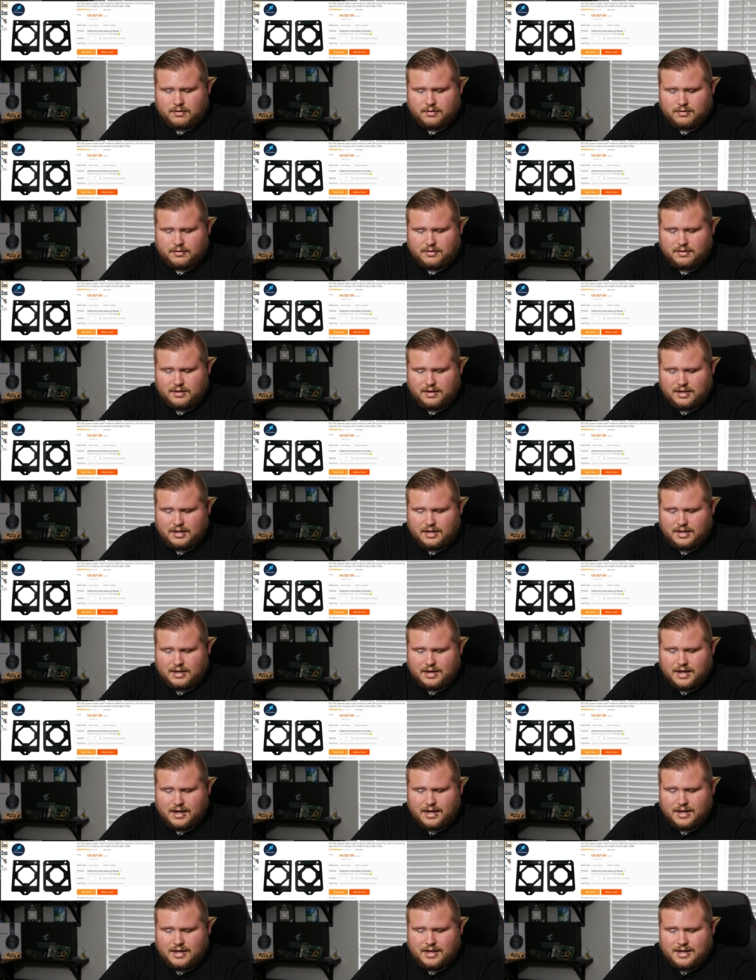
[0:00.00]
the
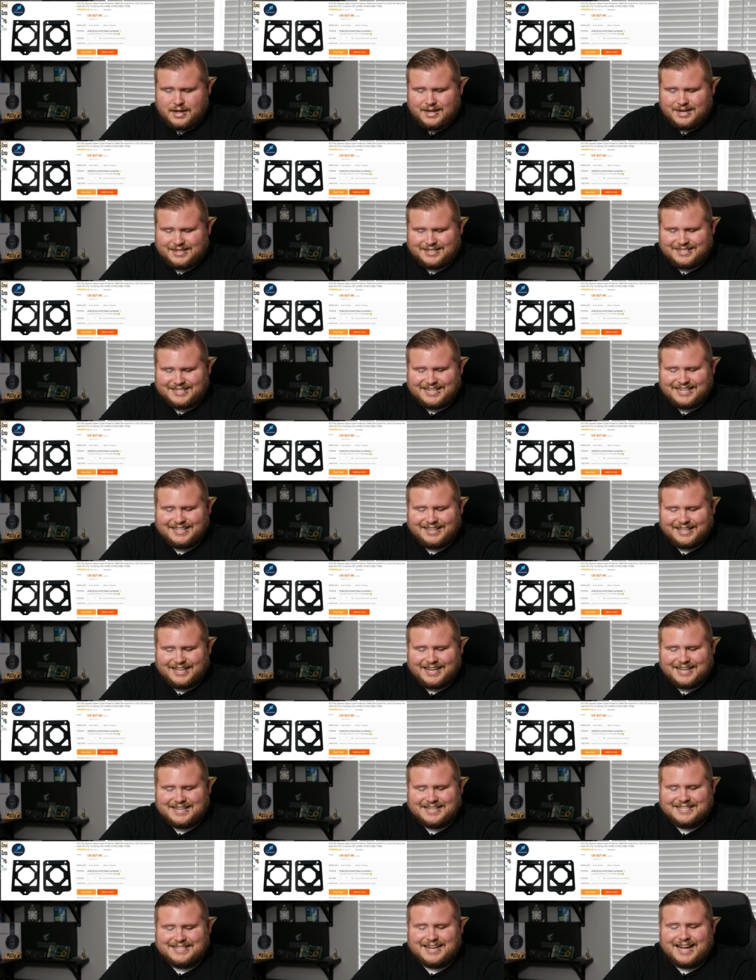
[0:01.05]

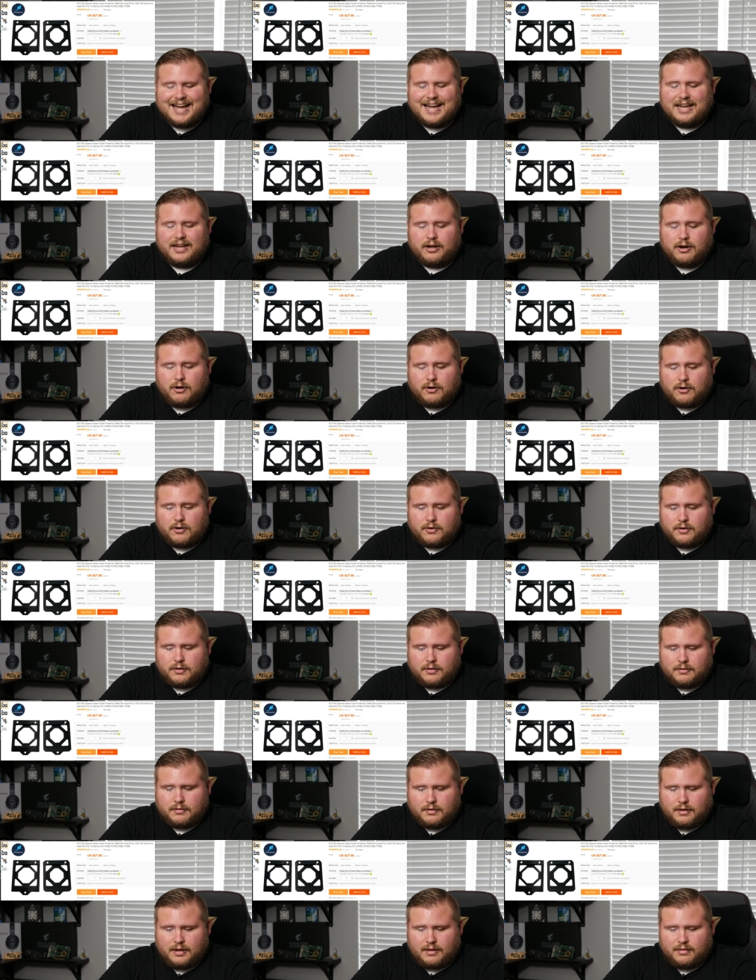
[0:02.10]
Delid Die Guard,
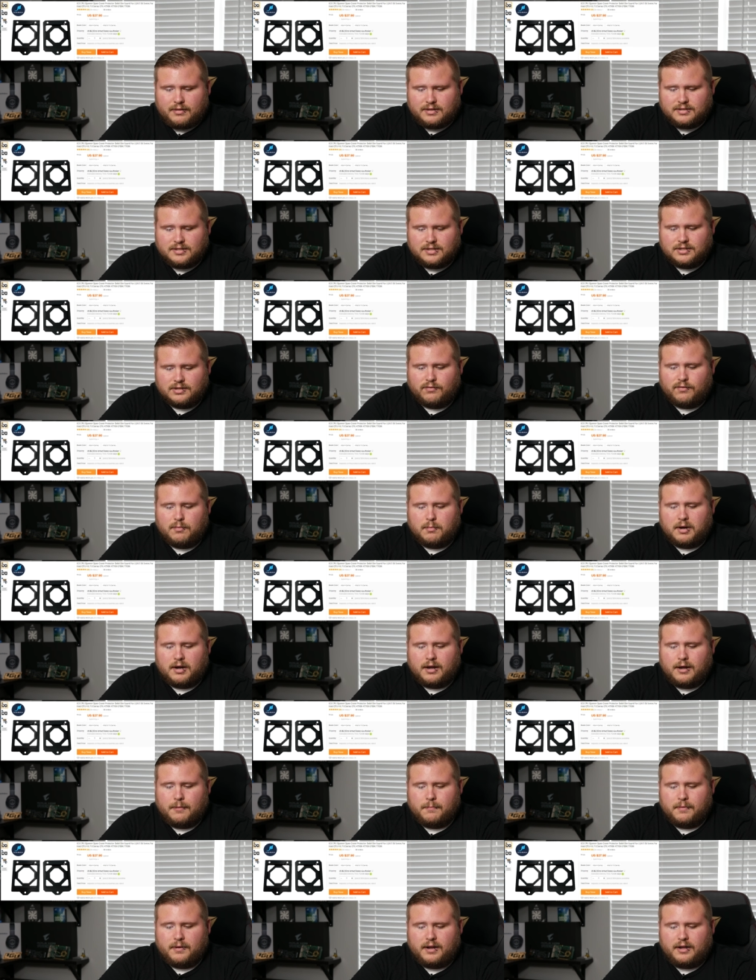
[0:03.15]
and this is from a
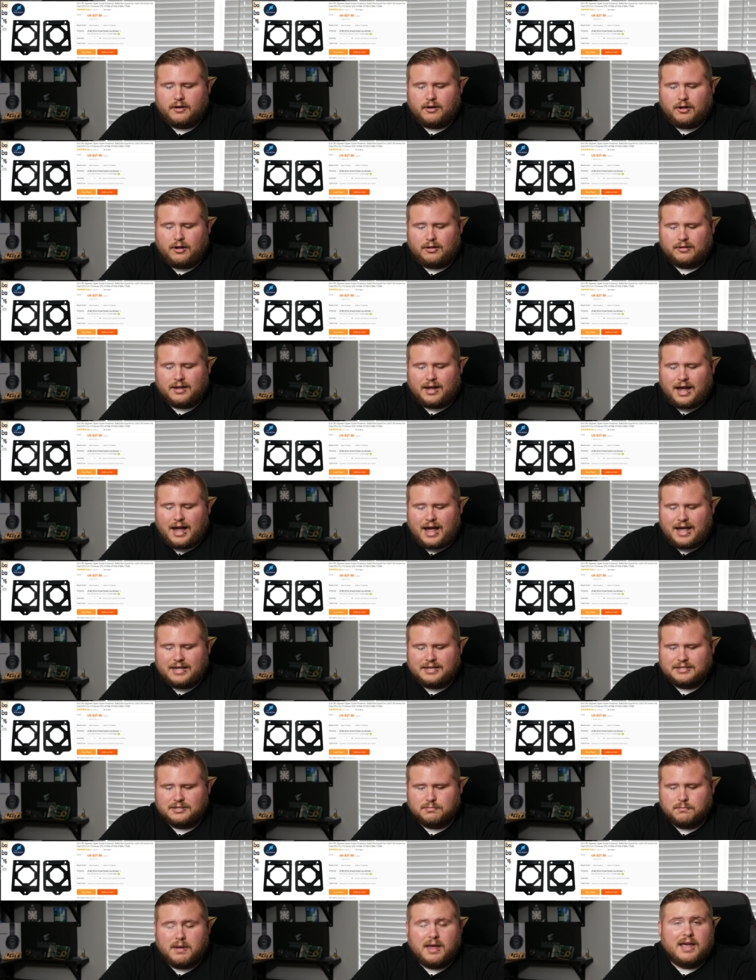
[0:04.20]
company called
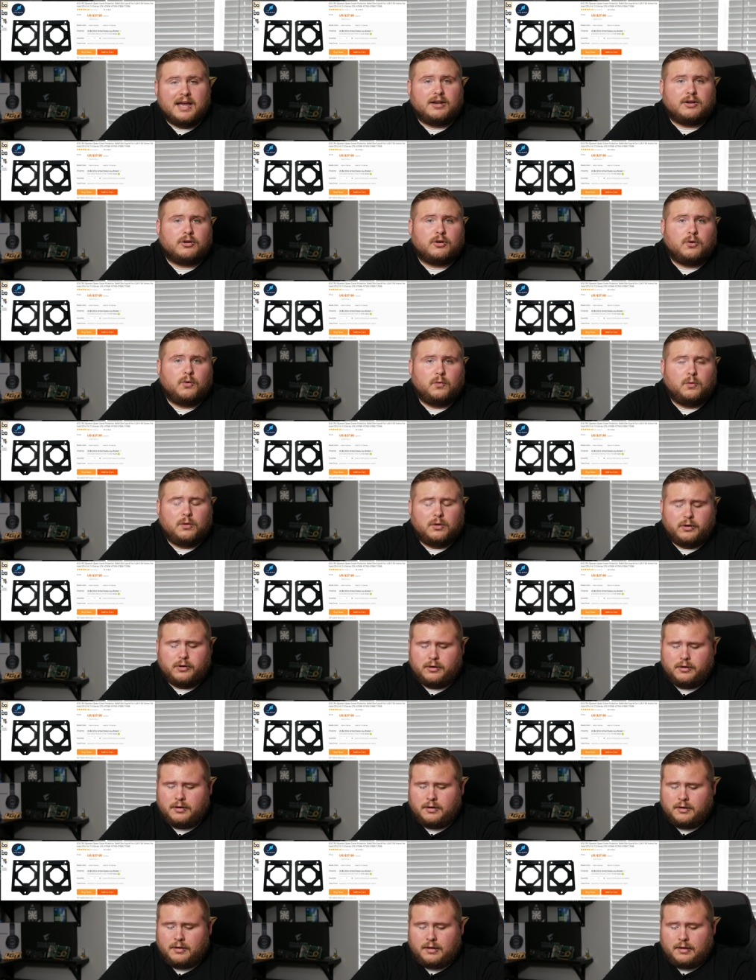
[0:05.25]
Iceman
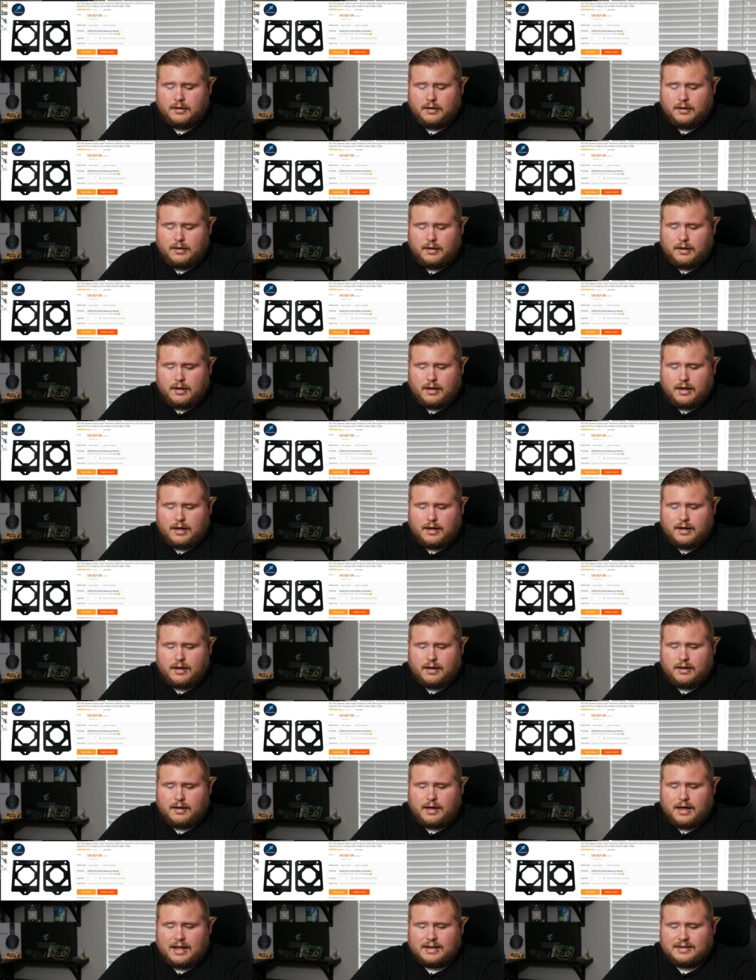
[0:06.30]
Cooler.
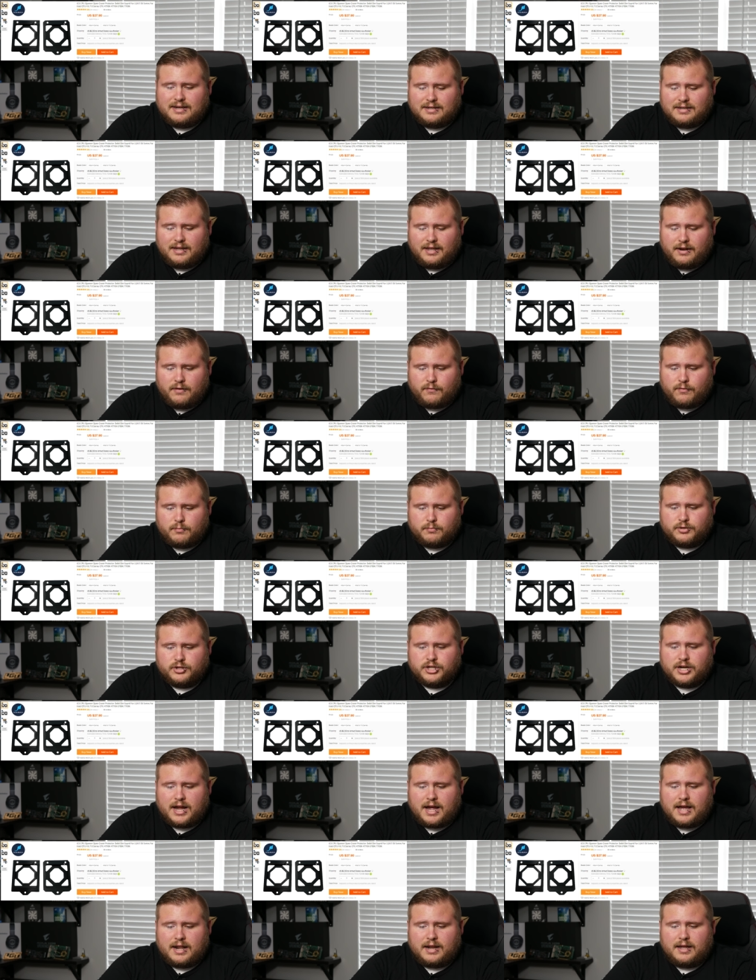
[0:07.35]
Uh, I did get it from
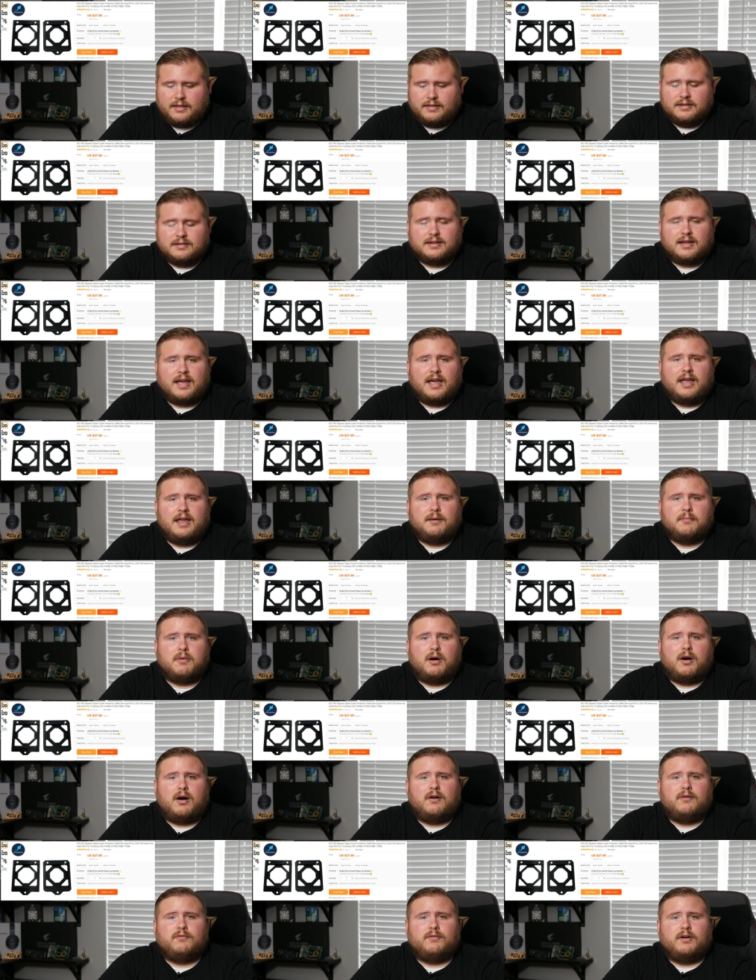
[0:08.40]
China. This came
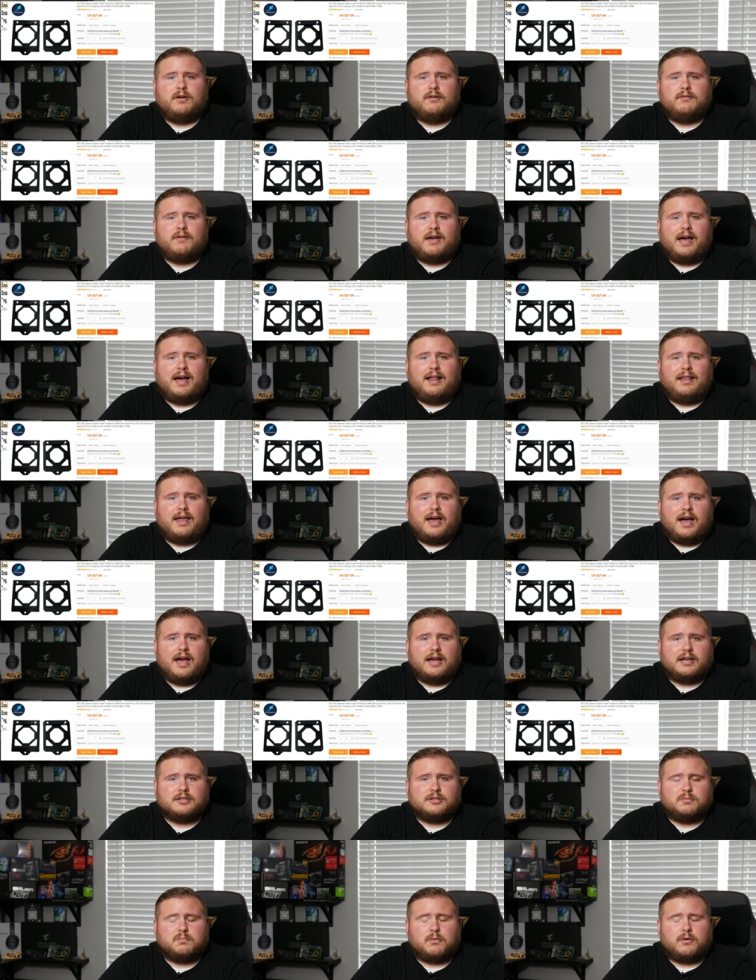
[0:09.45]
off of
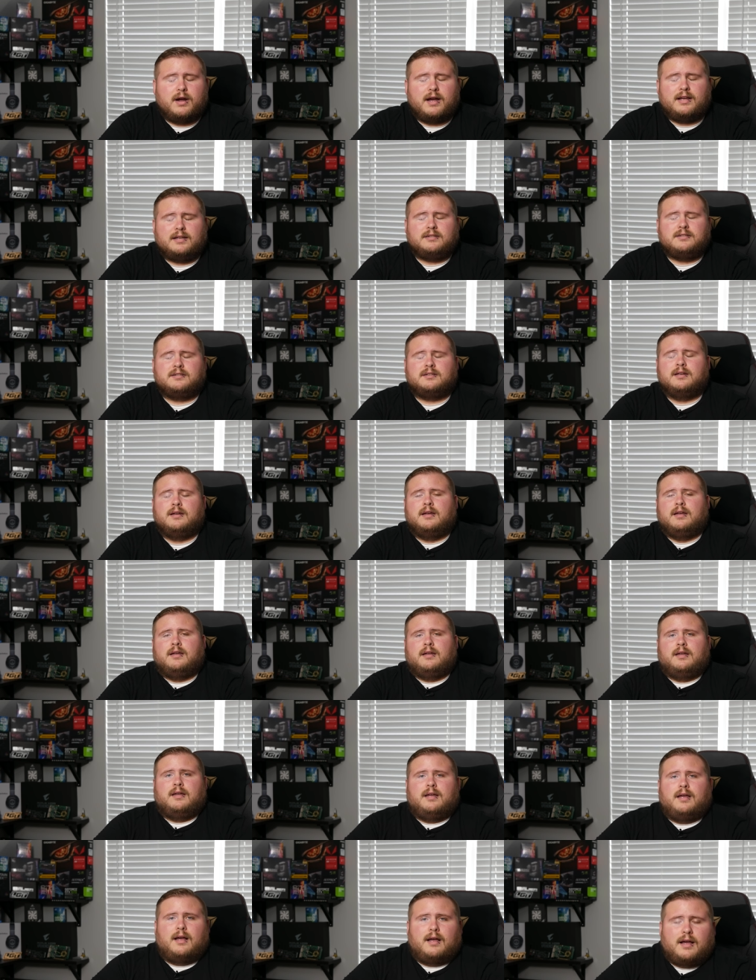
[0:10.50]
AliExpress.
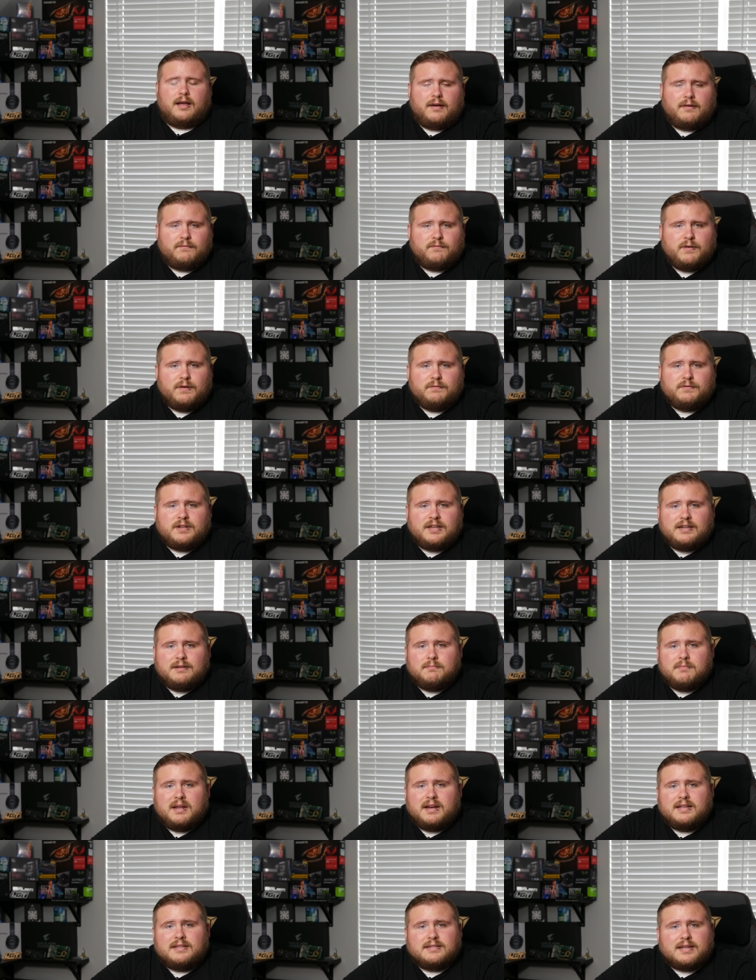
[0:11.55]
Uh, 15
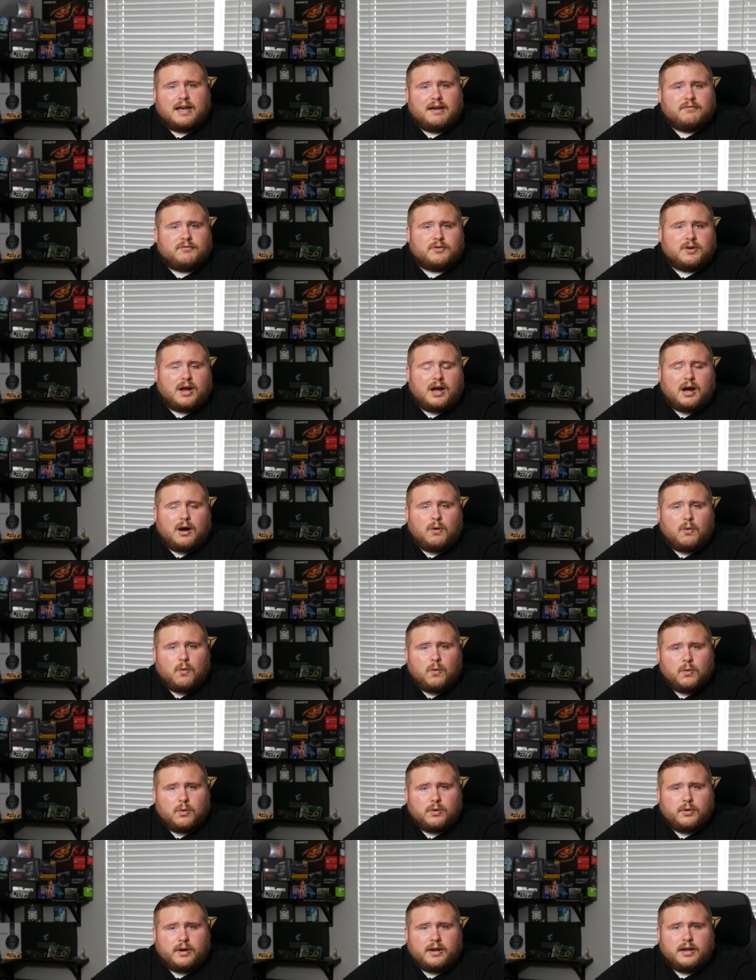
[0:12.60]
minutes after I
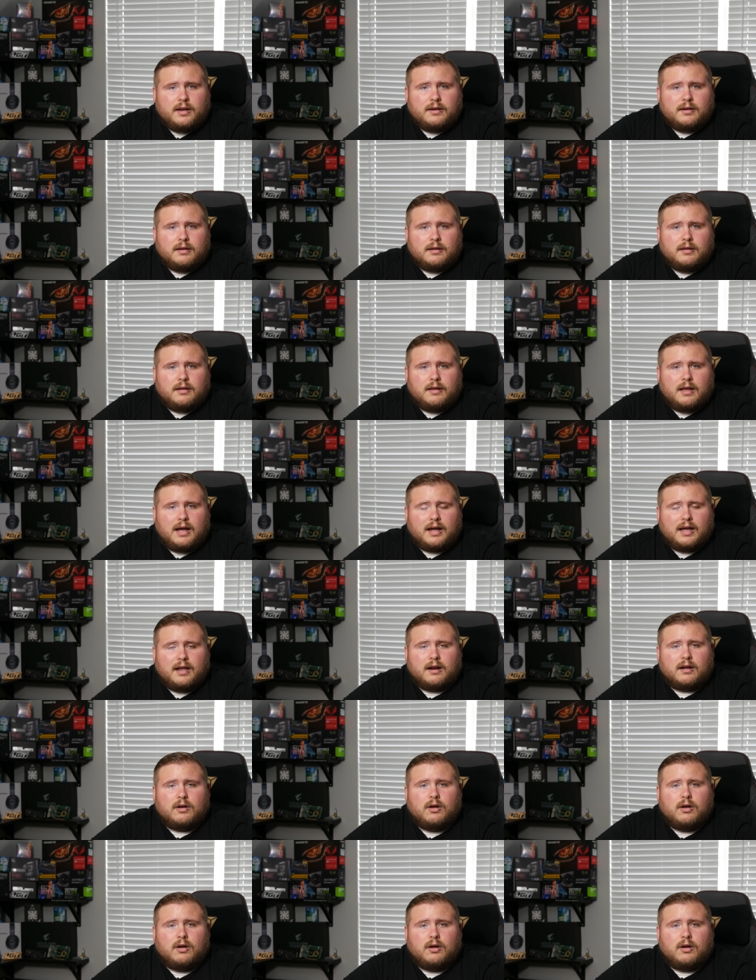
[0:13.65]
ordered it, I got a